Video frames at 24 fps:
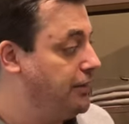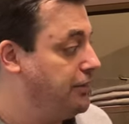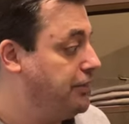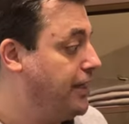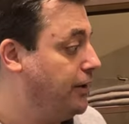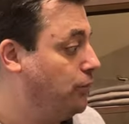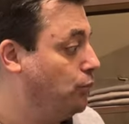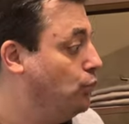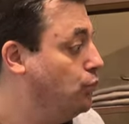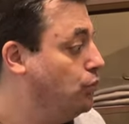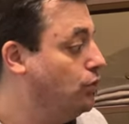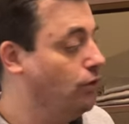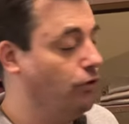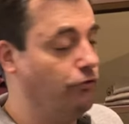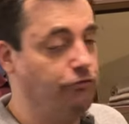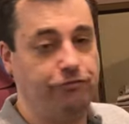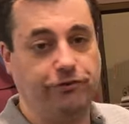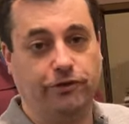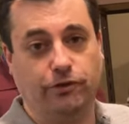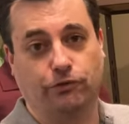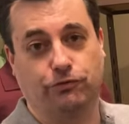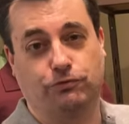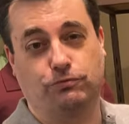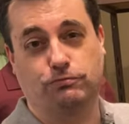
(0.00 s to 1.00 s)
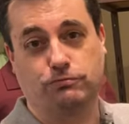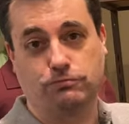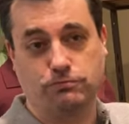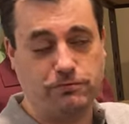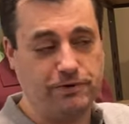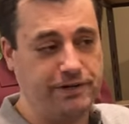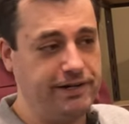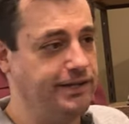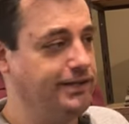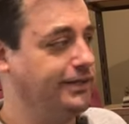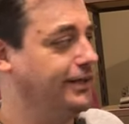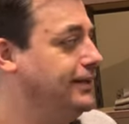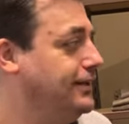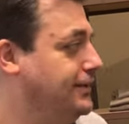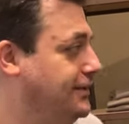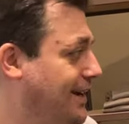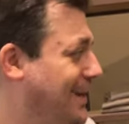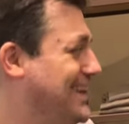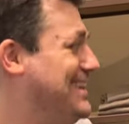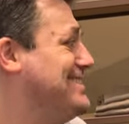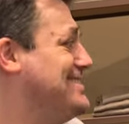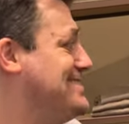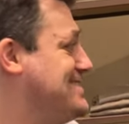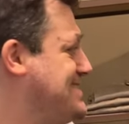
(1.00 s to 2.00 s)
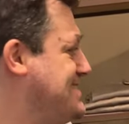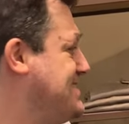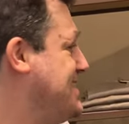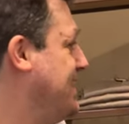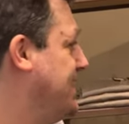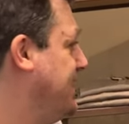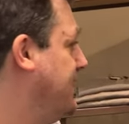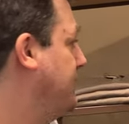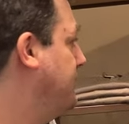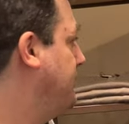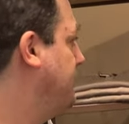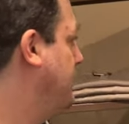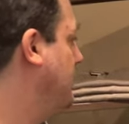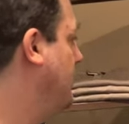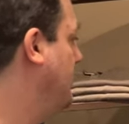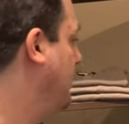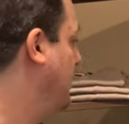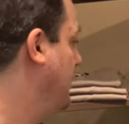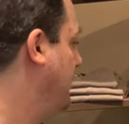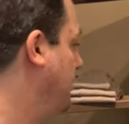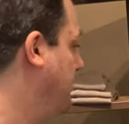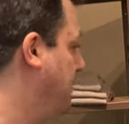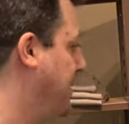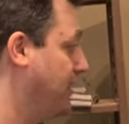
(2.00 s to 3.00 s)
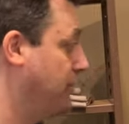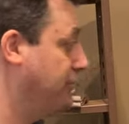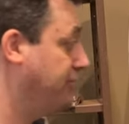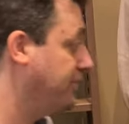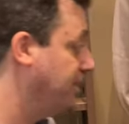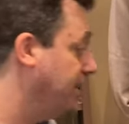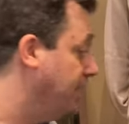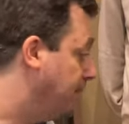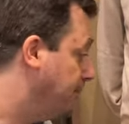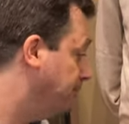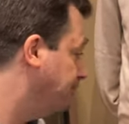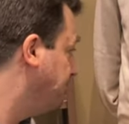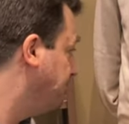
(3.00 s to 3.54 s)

That wool feels really nice against uh, the bare skin.